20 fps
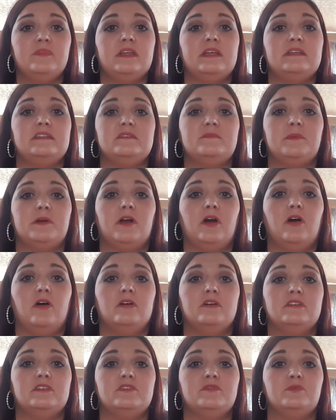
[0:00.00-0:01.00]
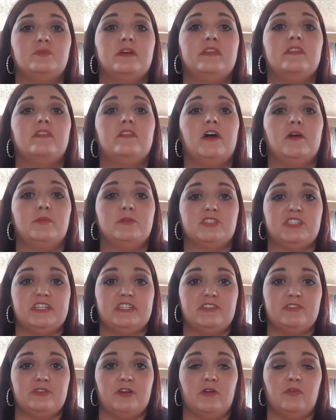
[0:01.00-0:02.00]
is because with low
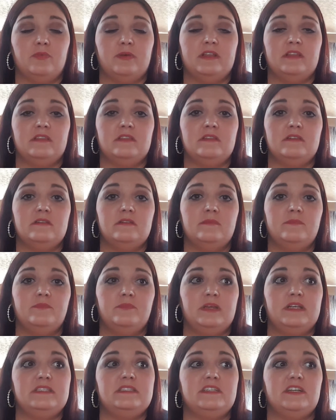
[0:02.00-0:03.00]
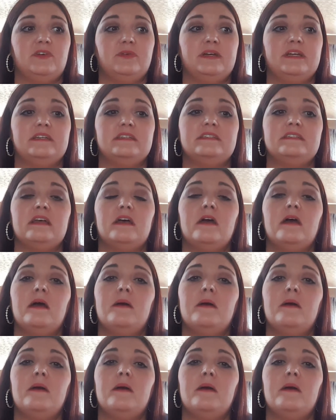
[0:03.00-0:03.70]
progesterone, with PCOS,